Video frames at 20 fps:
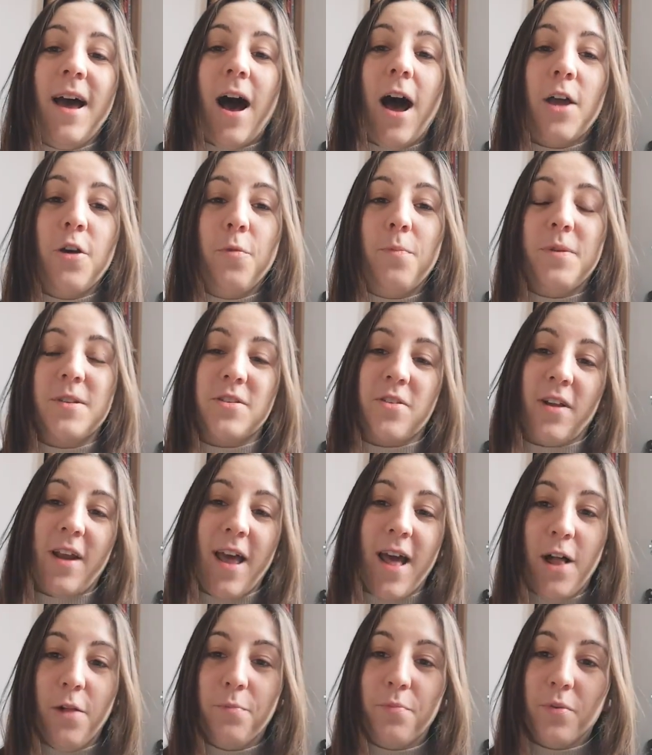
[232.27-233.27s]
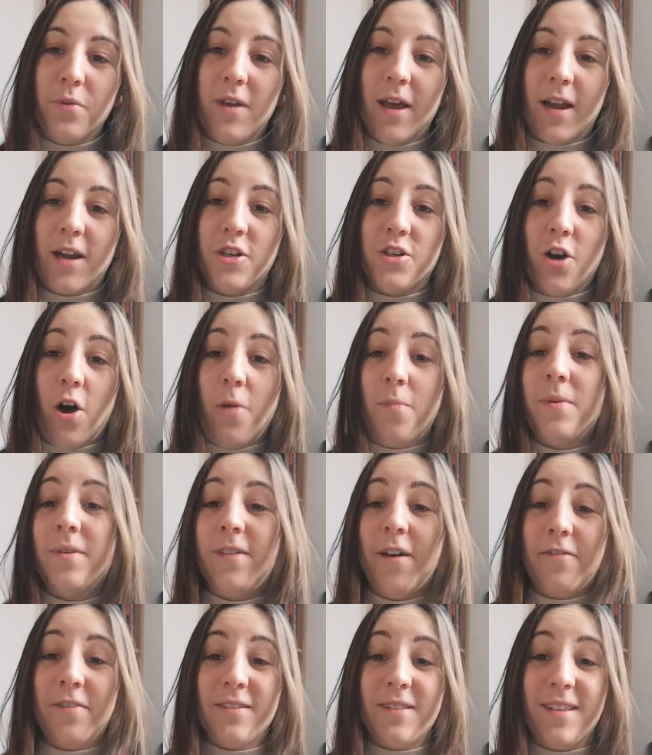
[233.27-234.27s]
I hope it's going to help you get a job. It
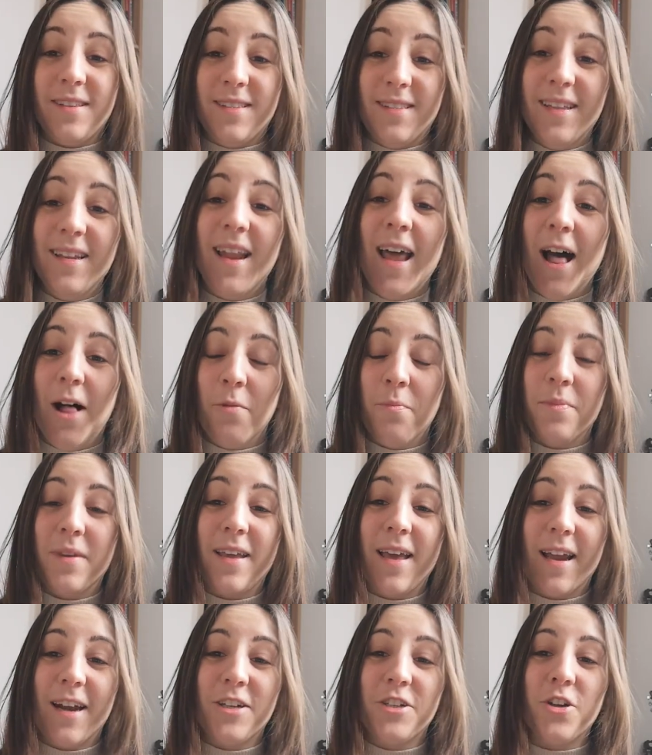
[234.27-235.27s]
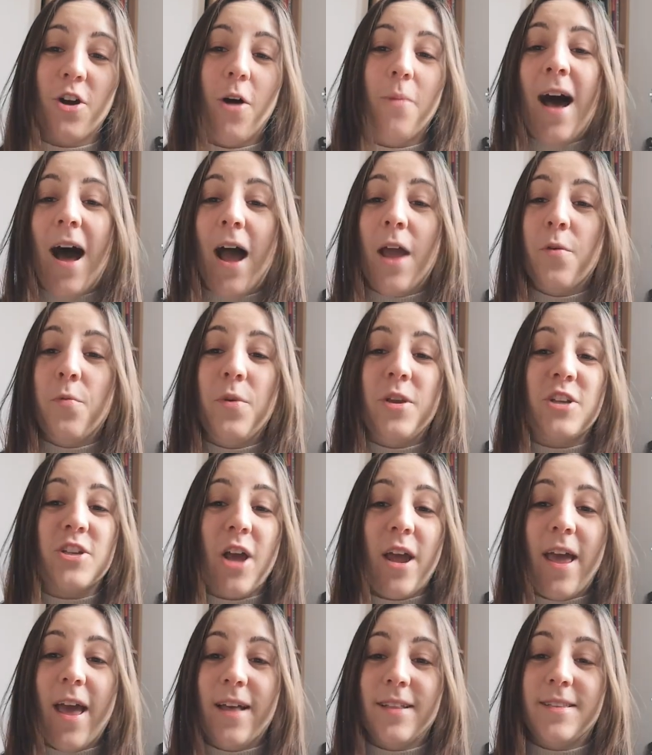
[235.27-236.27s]
definitely did help me get a job. I wish
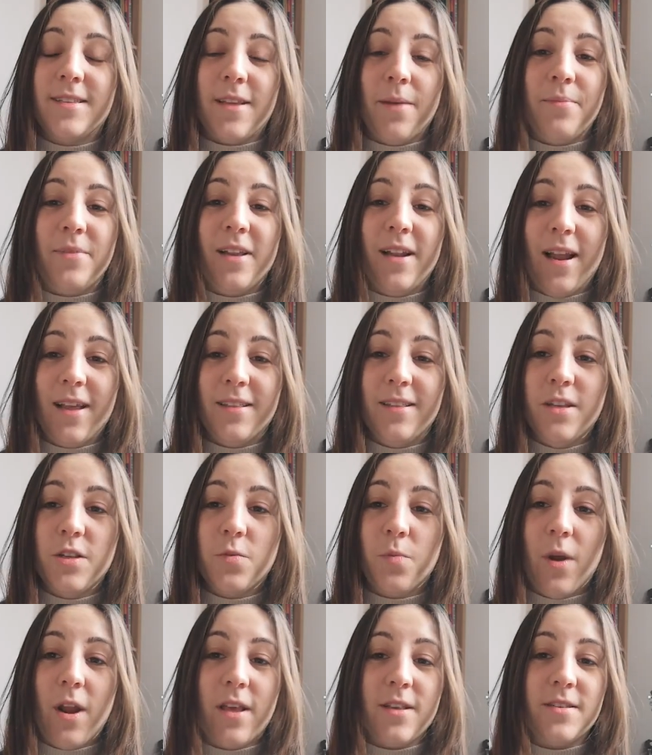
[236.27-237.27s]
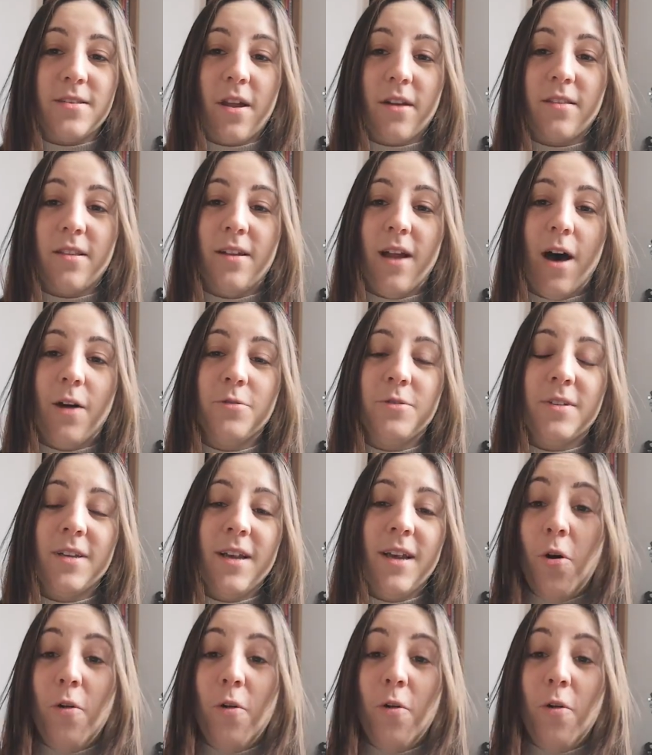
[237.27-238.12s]
I had something like this when I started out.